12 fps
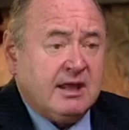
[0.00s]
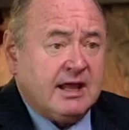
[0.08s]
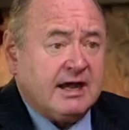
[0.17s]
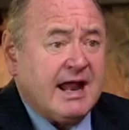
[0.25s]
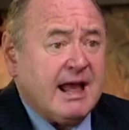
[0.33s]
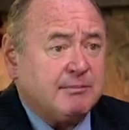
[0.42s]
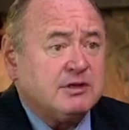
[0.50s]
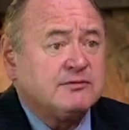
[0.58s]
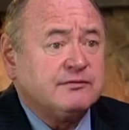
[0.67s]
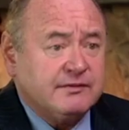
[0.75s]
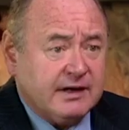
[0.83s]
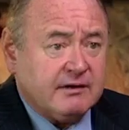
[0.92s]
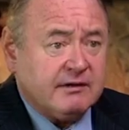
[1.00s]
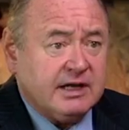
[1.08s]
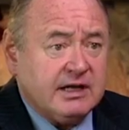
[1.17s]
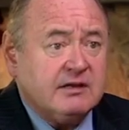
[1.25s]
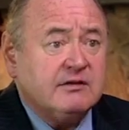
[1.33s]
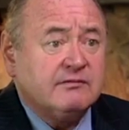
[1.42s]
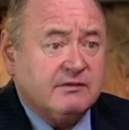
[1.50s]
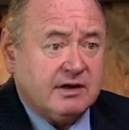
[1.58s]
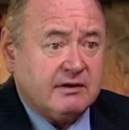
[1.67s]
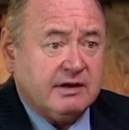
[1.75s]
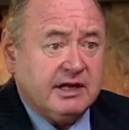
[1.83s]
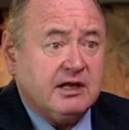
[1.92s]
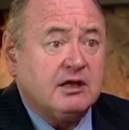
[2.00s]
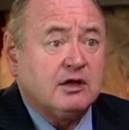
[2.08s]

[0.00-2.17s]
And it happens very, very